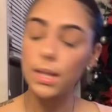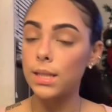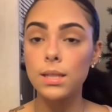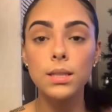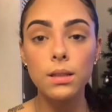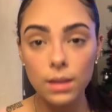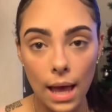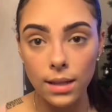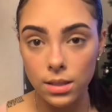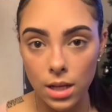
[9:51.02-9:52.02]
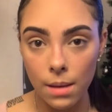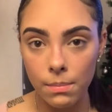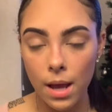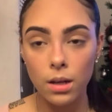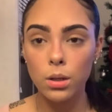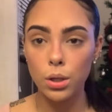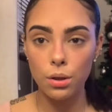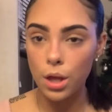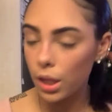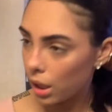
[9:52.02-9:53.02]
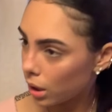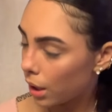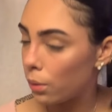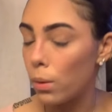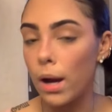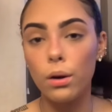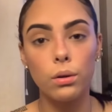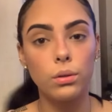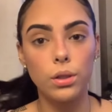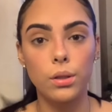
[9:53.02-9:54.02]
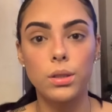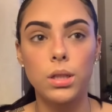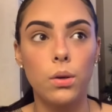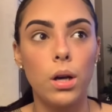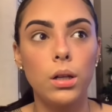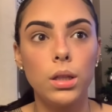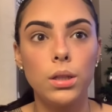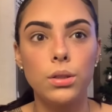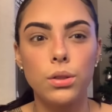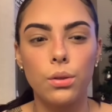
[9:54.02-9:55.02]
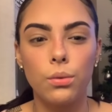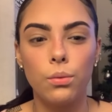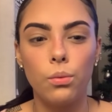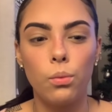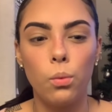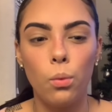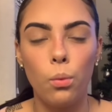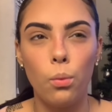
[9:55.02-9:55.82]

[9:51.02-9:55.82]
This is the last step. I know you're thinking like, wow, you're still ugly, so